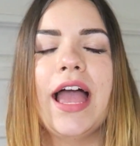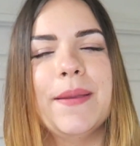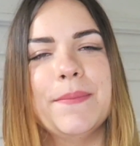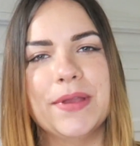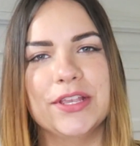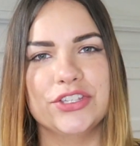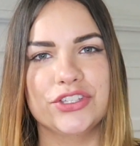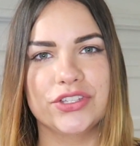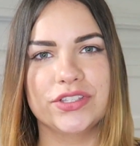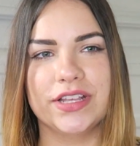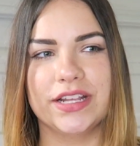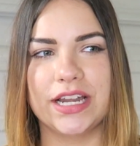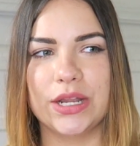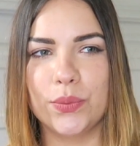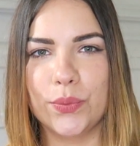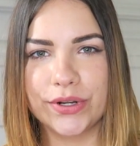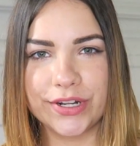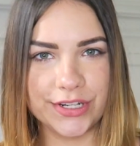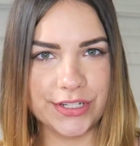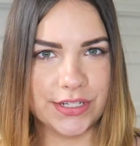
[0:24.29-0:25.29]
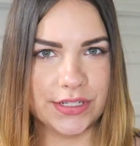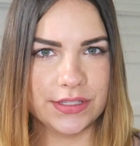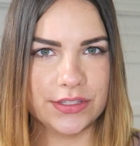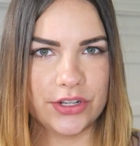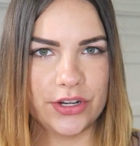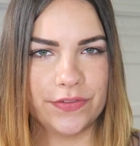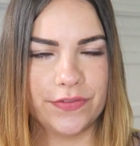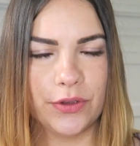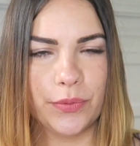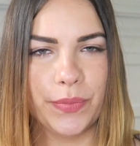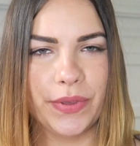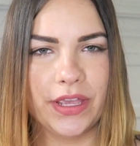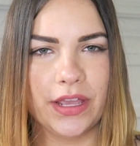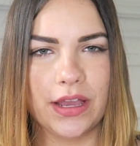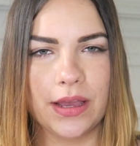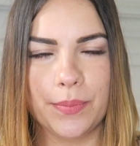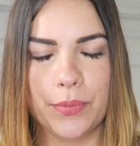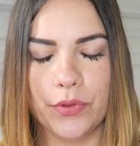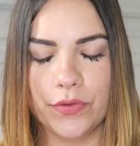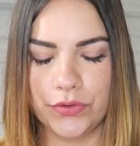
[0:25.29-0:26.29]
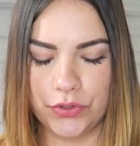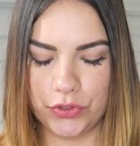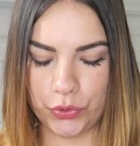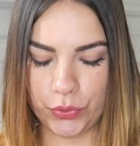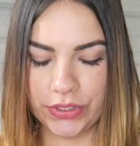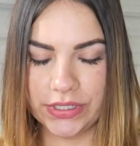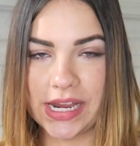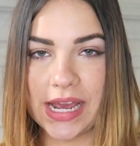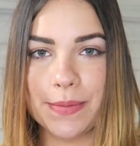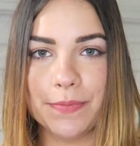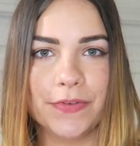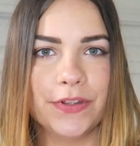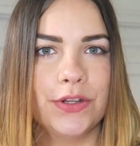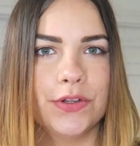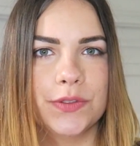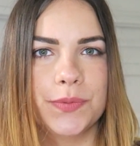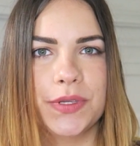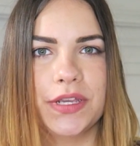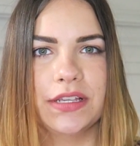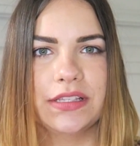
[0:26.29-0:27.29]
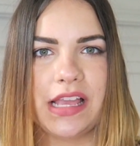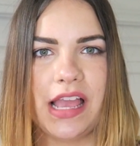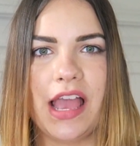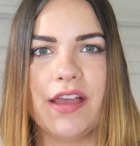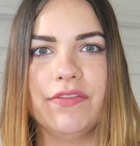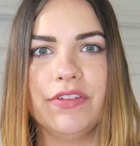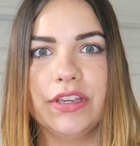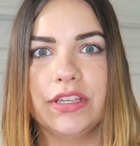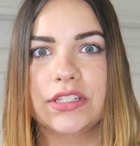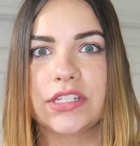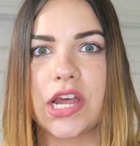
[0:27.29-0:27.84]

I mentioned that I wanted to start filming a couple of Storytime videos because I have like